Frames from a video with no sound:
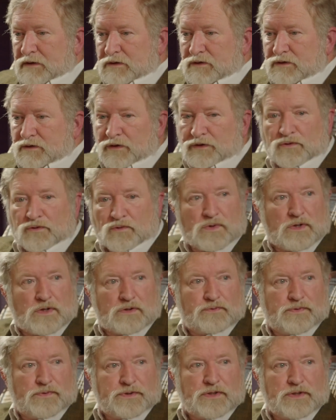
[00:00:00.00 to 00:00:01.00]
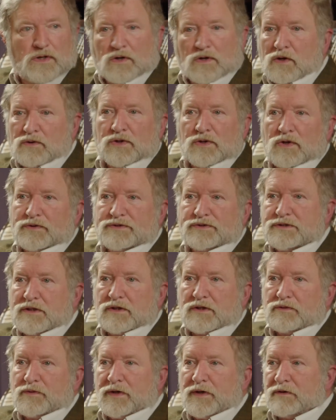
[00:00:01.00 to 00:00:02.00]
the world would go, oh no, it's the
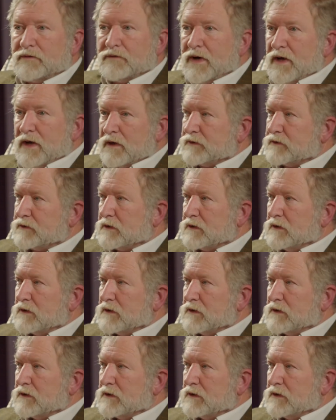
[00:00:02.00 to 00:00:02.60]
other way around.